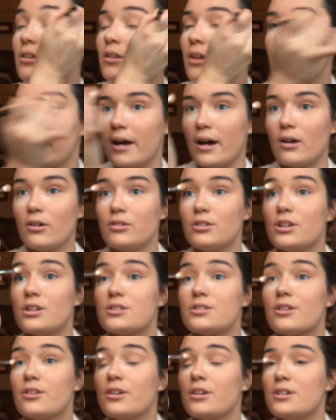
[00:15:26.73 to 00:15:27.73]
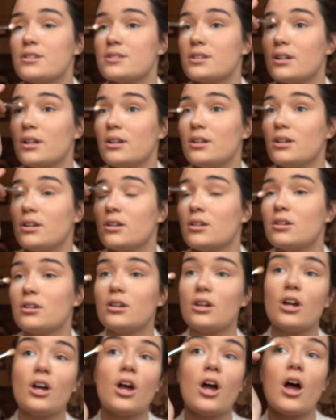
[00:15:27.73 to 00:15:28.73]
that out just so there isn't any
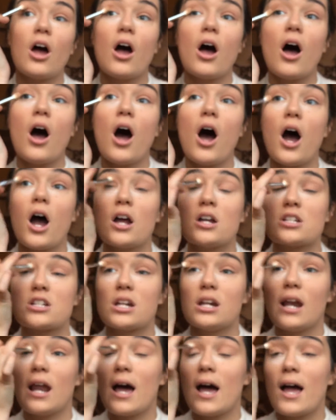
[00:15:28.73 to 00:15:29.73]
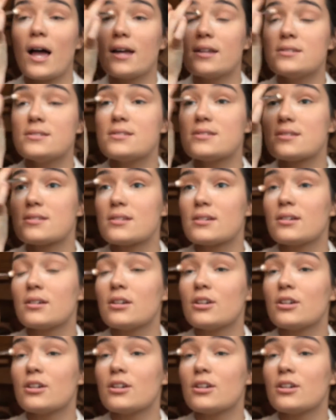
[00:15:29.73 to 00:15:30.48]
harsh lines.